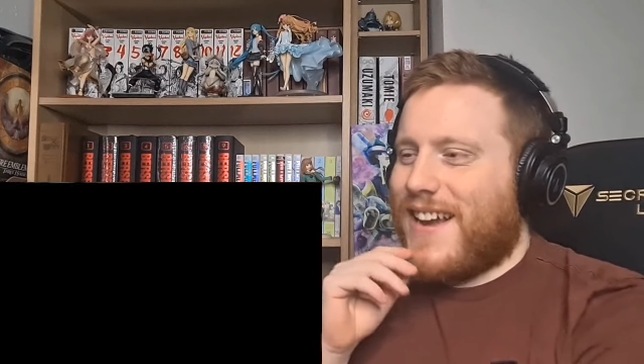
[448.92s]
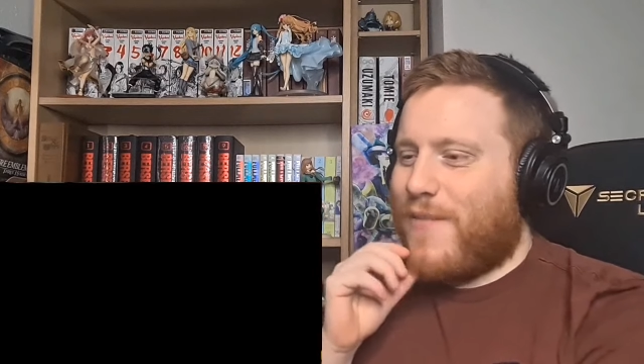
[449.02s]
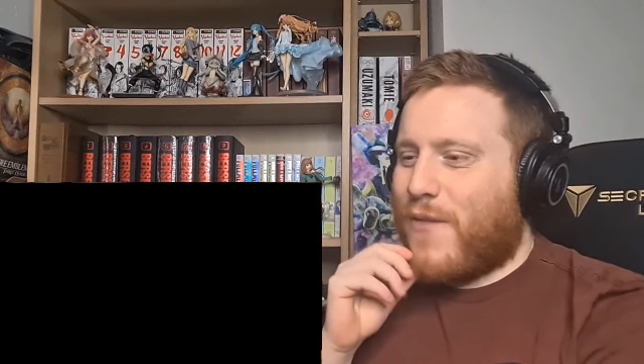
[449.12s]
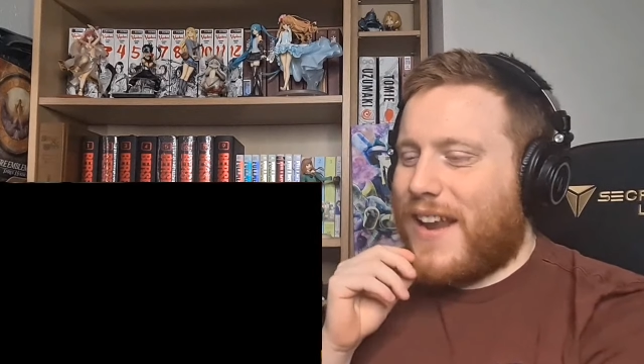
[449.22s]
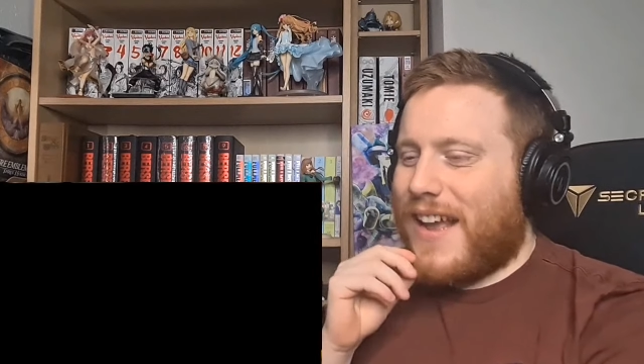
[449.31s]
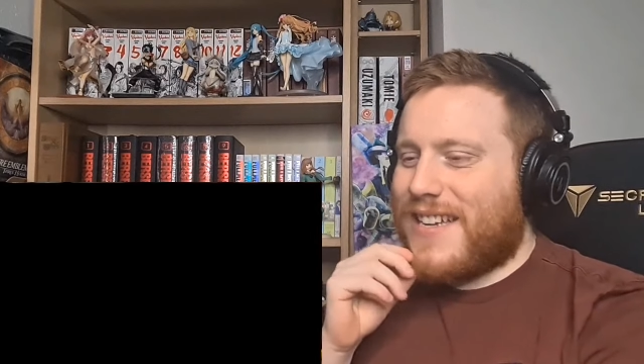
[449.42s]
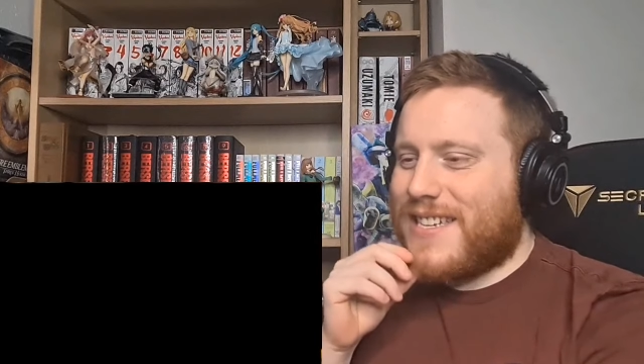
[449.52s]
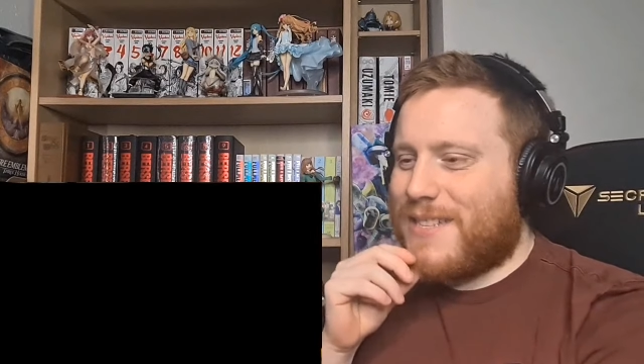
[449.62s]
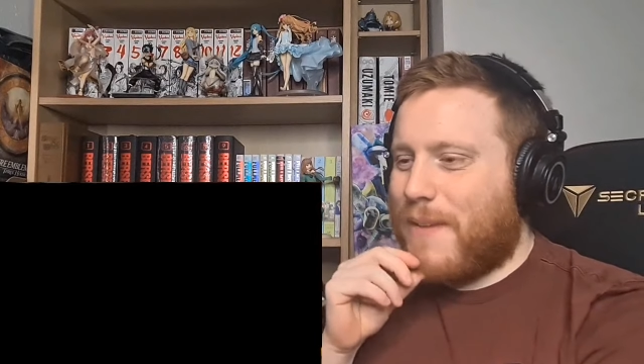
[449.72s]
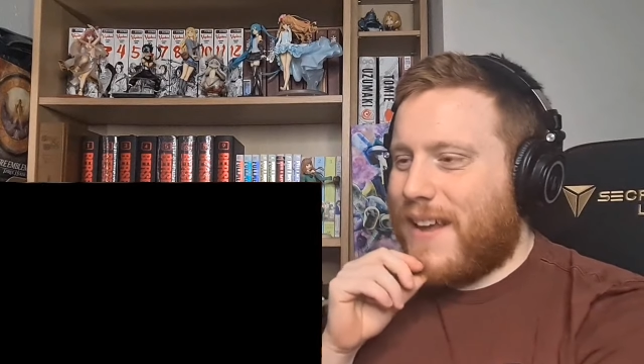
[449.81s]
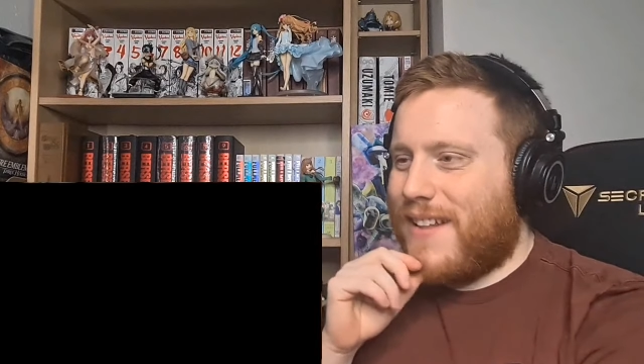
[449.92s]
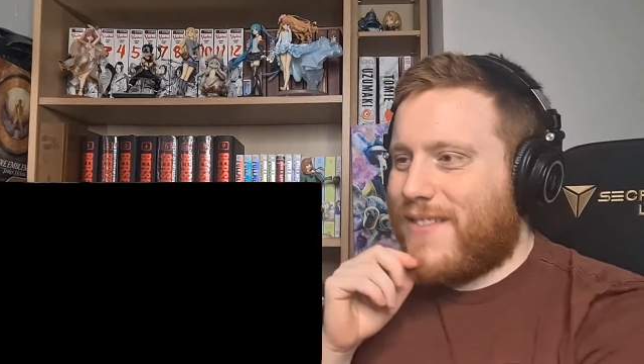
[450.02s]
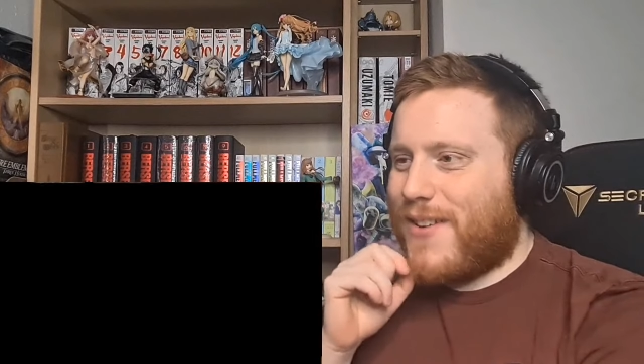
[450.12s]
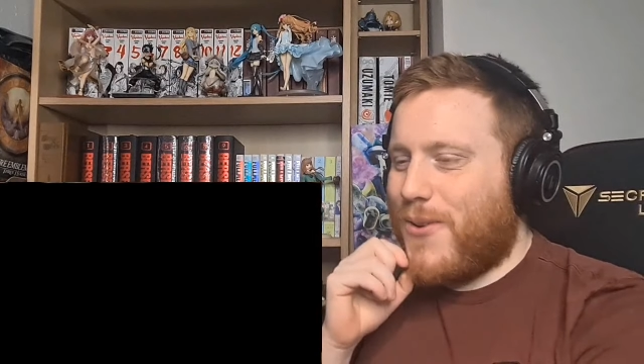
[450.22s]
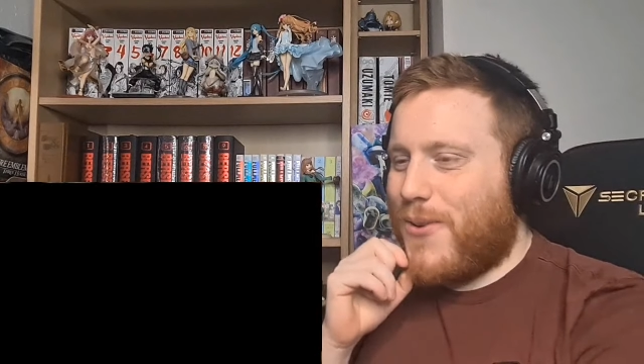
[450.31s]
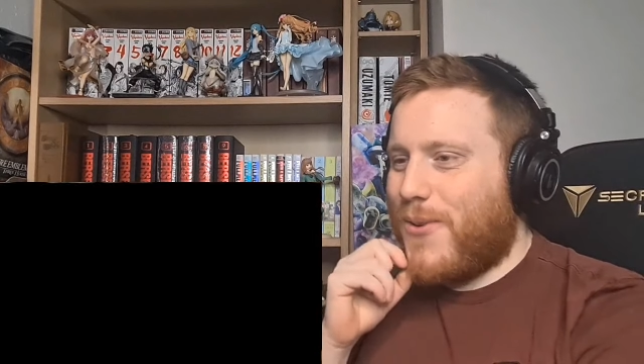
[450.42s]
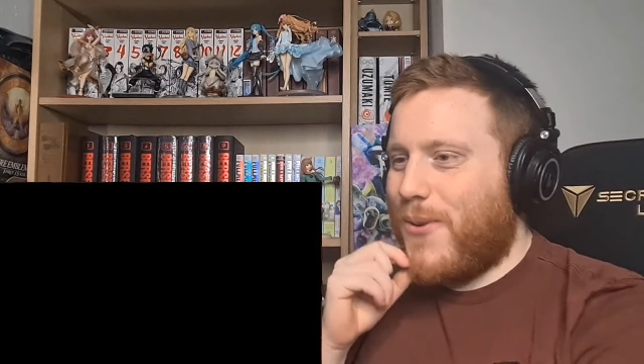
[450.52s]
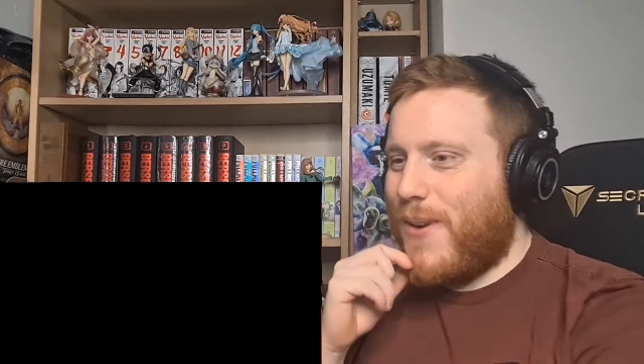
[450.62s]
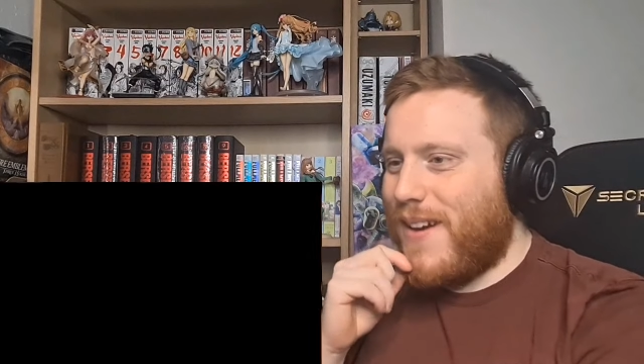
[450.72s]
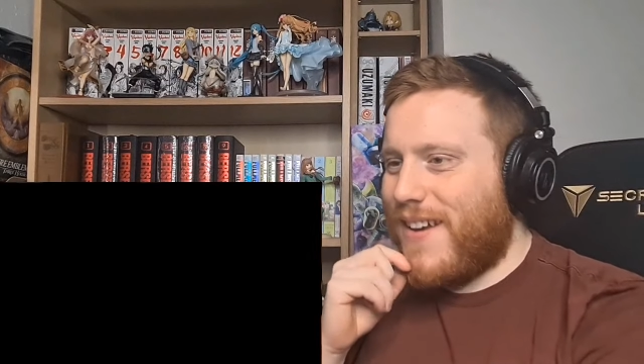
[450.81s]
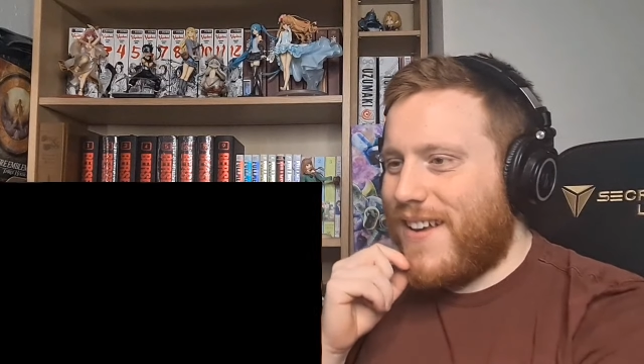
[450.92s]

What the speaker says: I feel like she's being too...